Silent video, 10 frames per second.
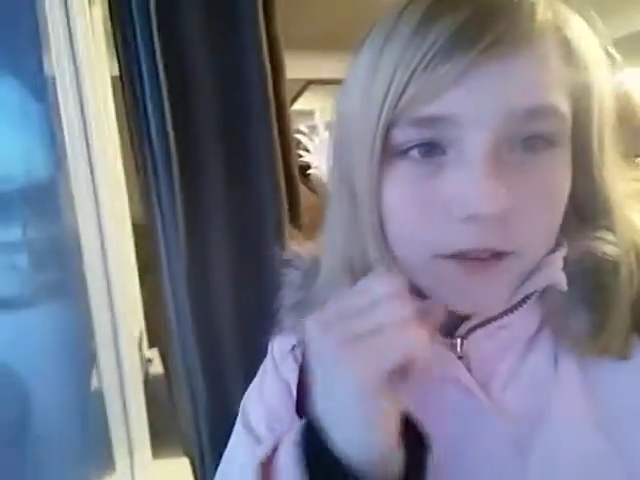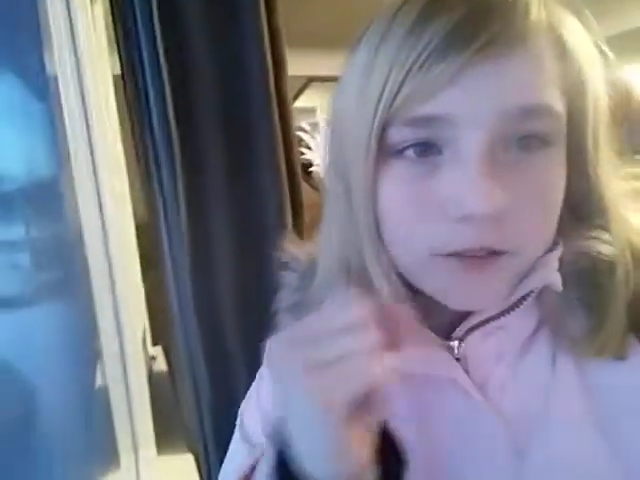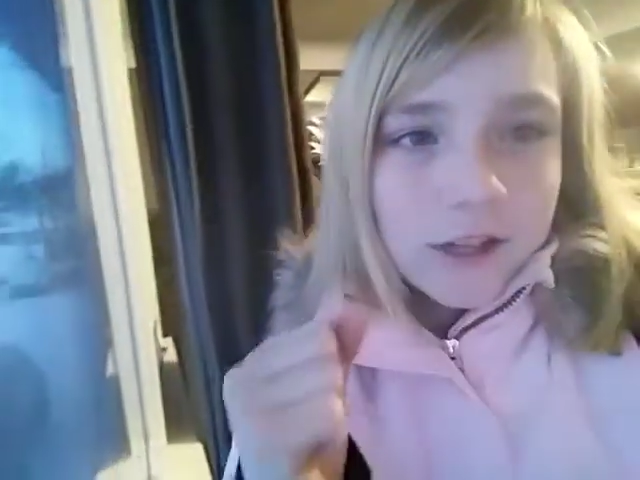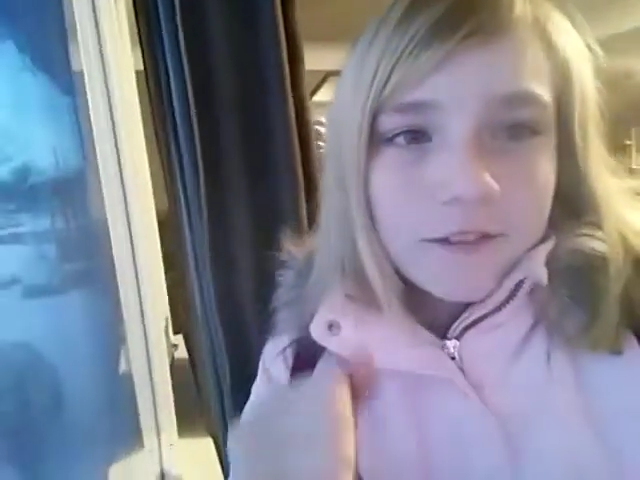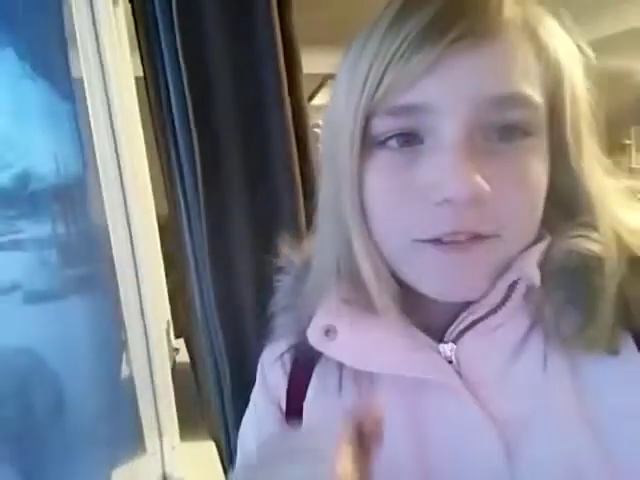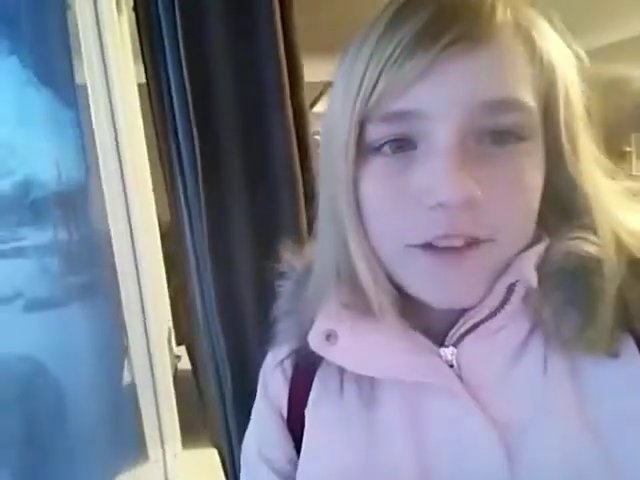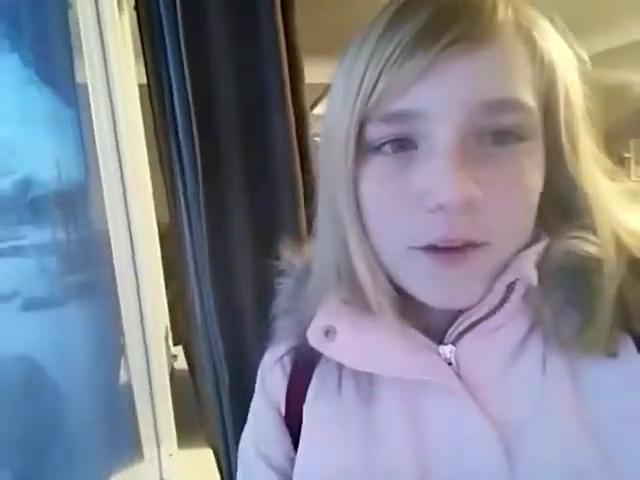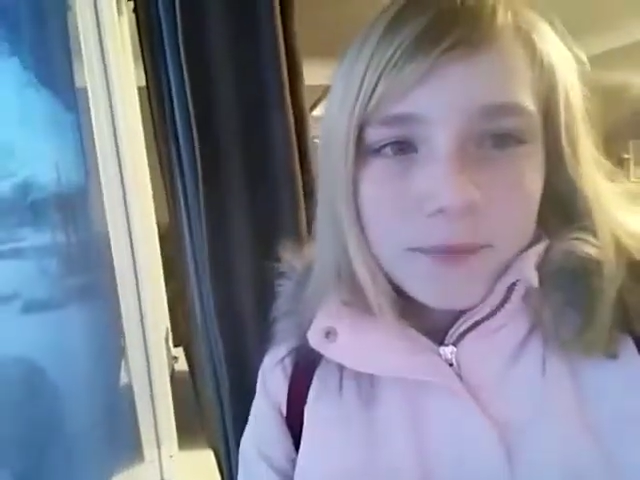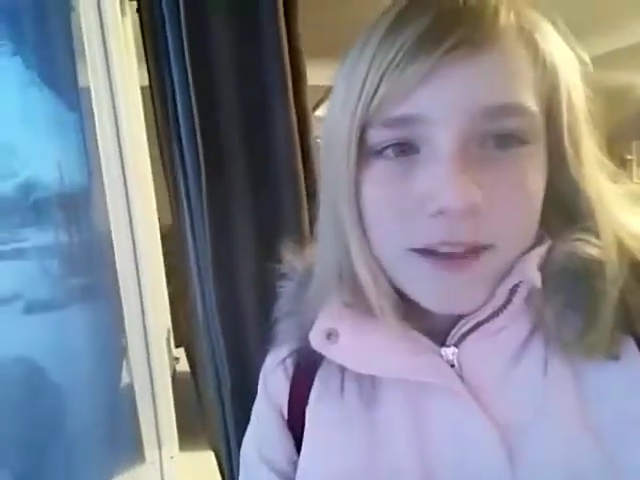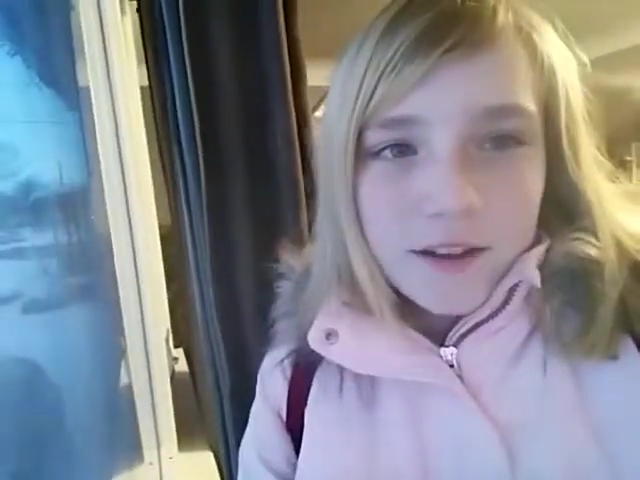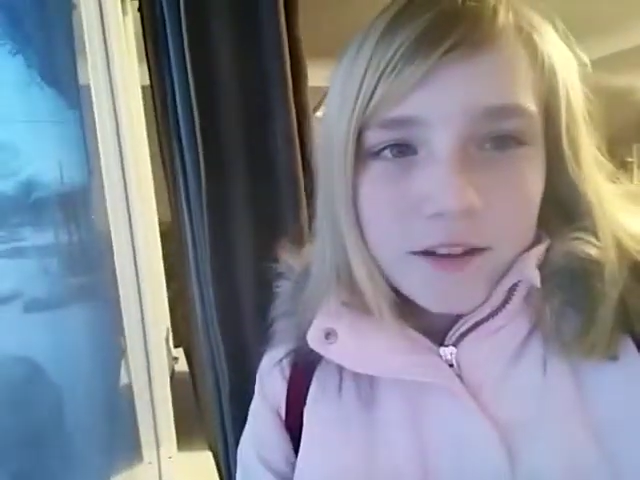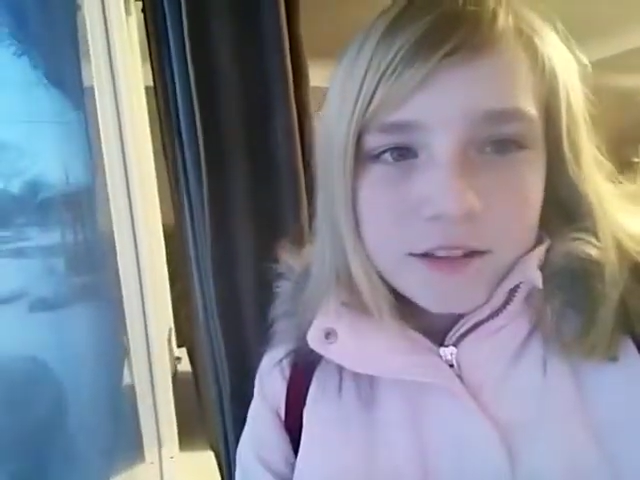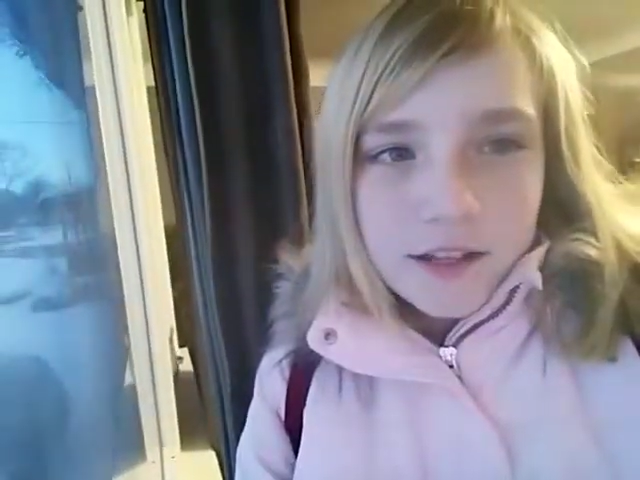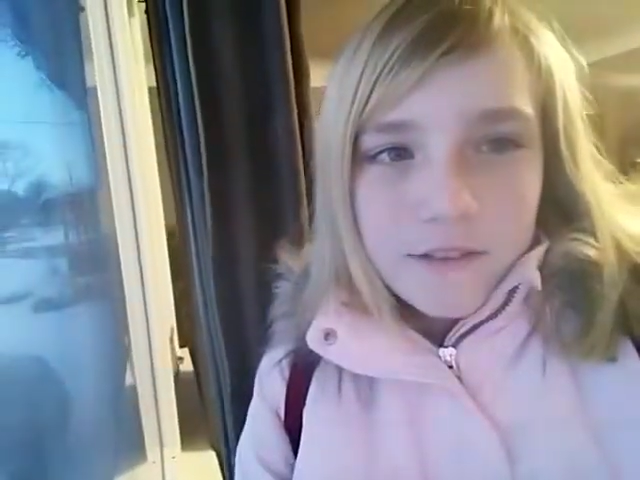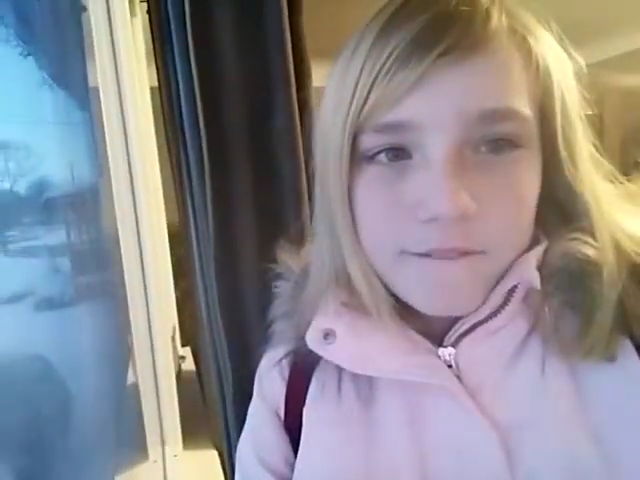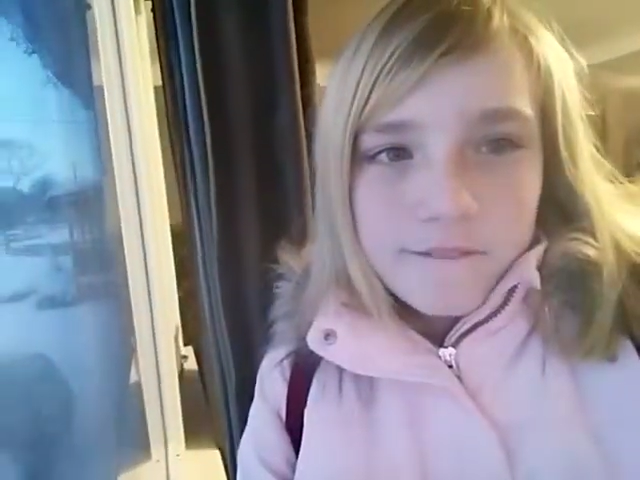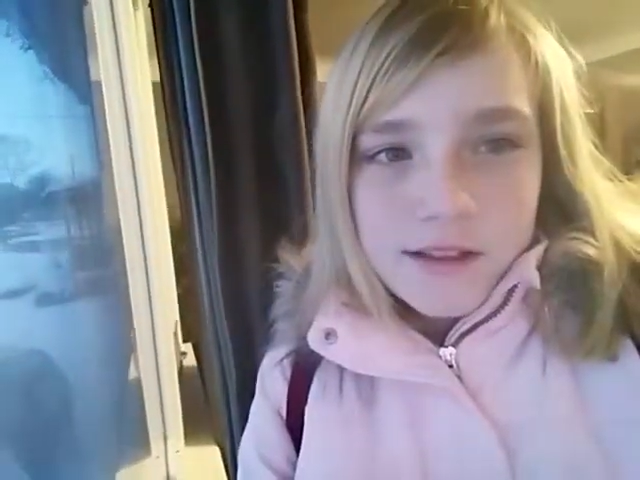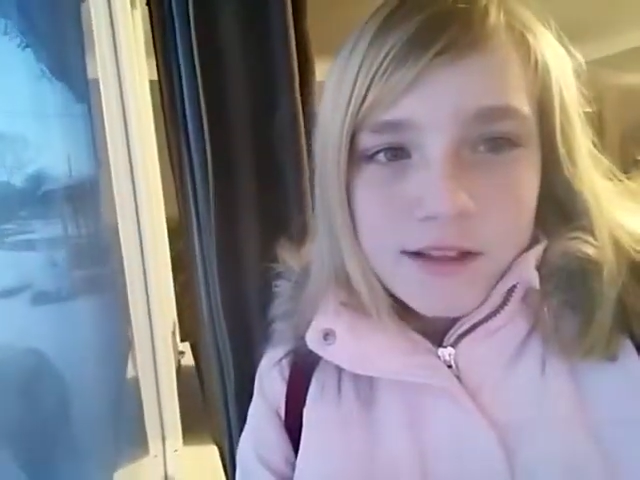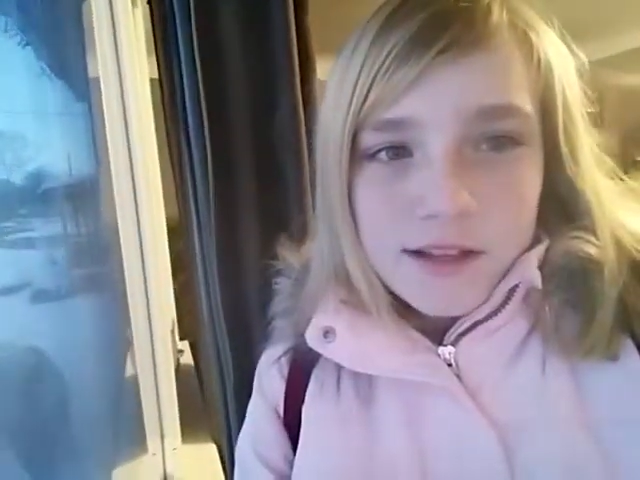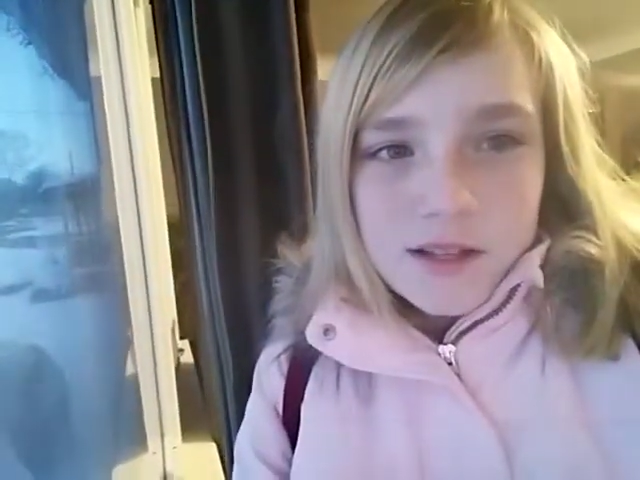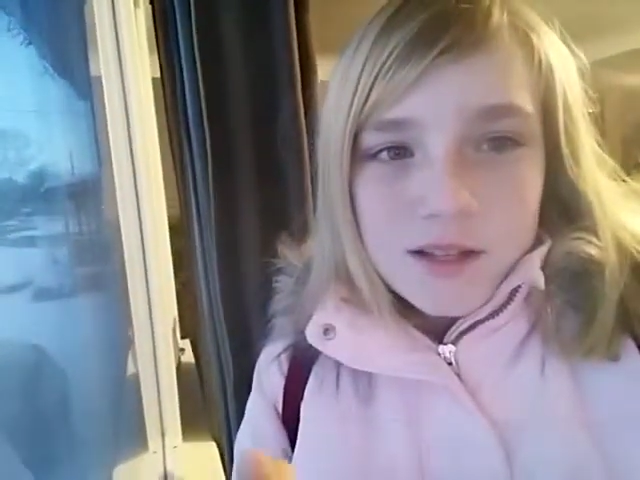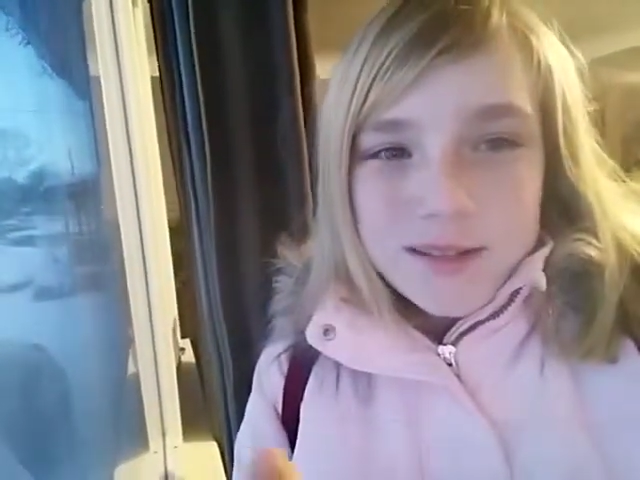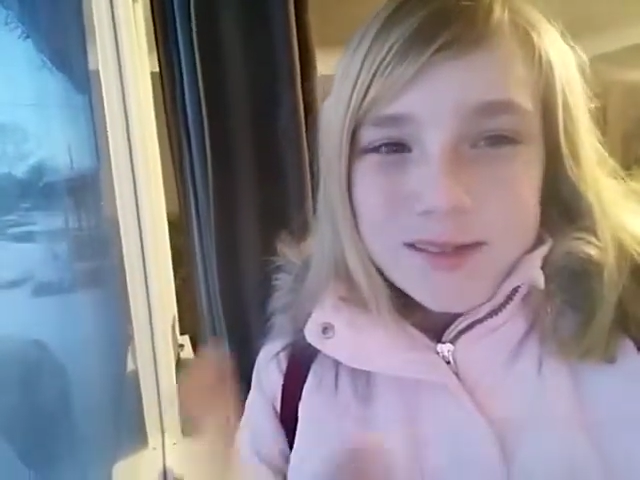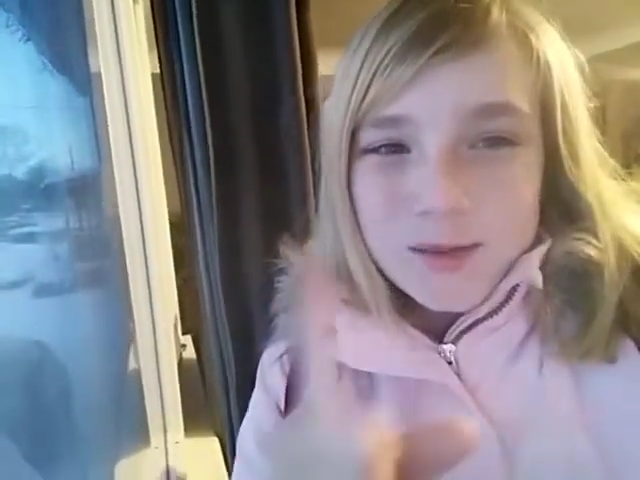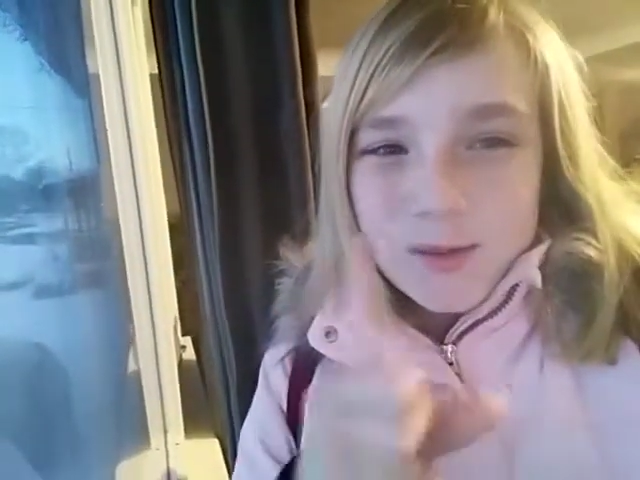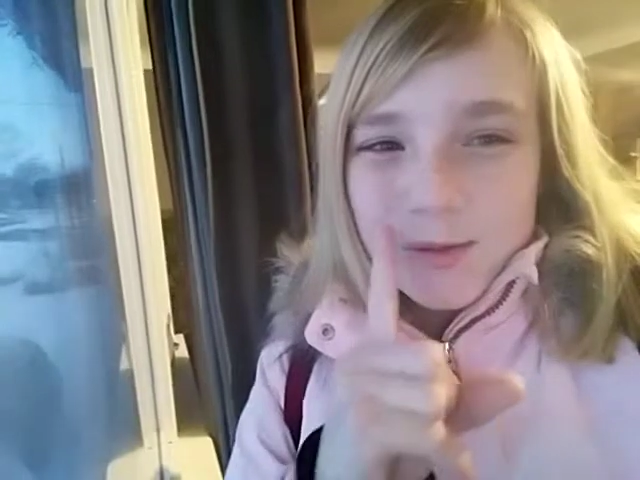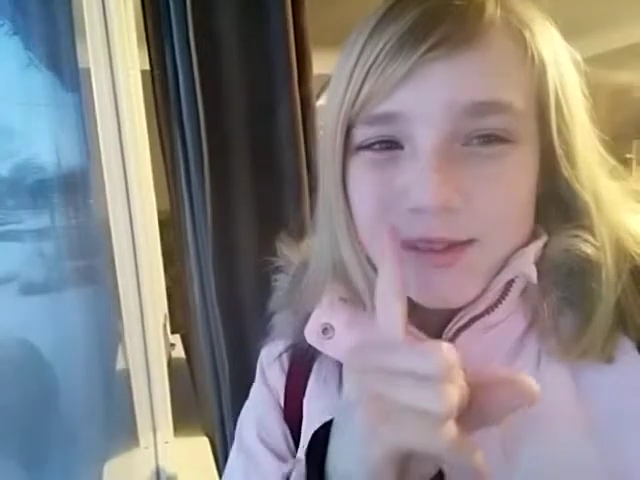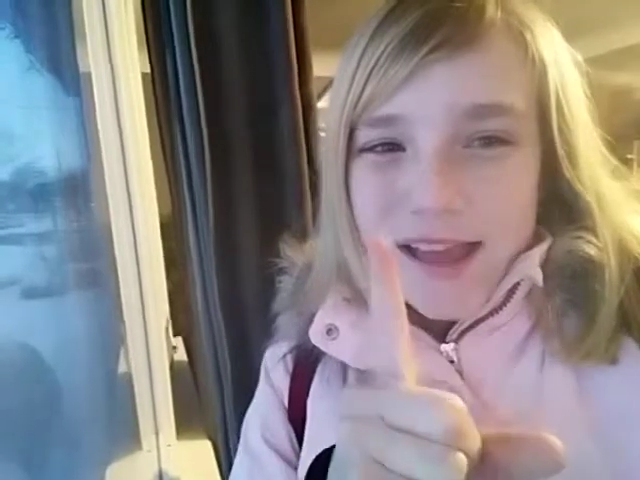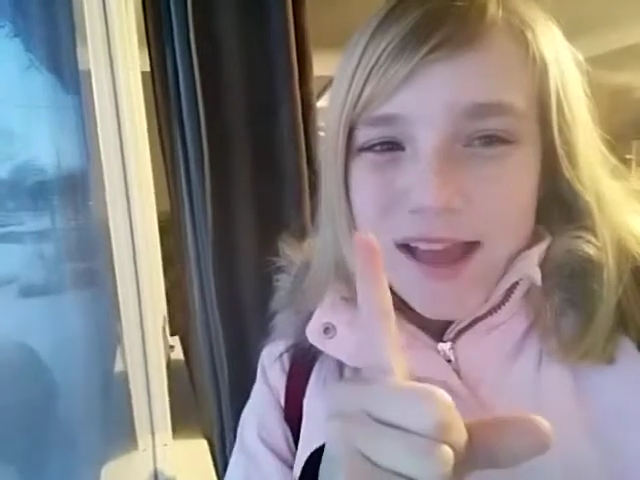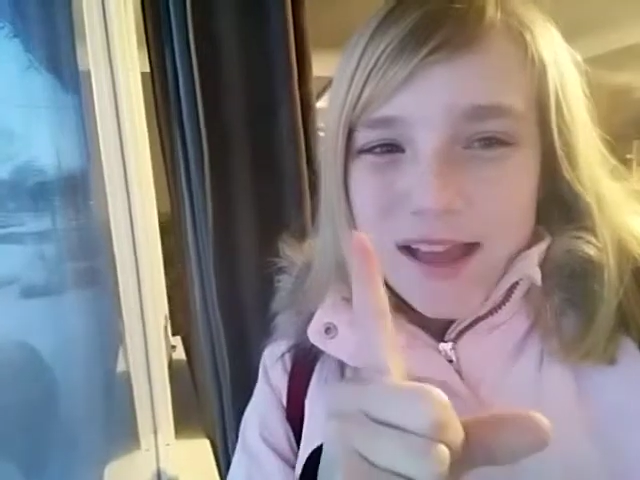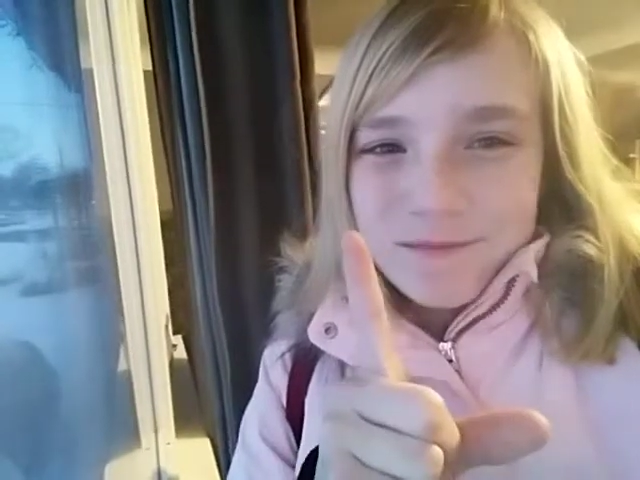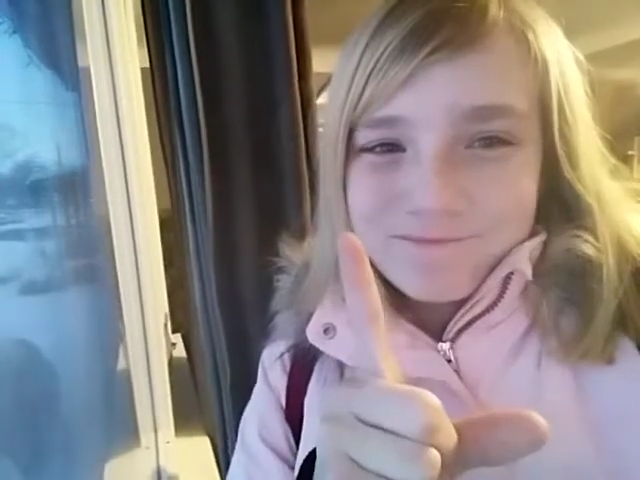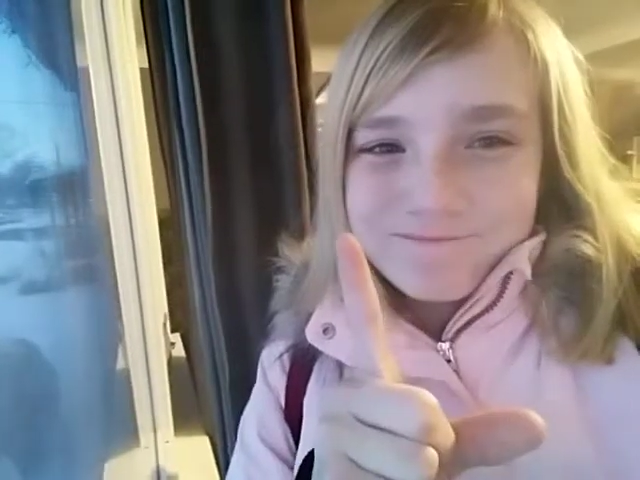I'll try to film there and stuff. So, yeah.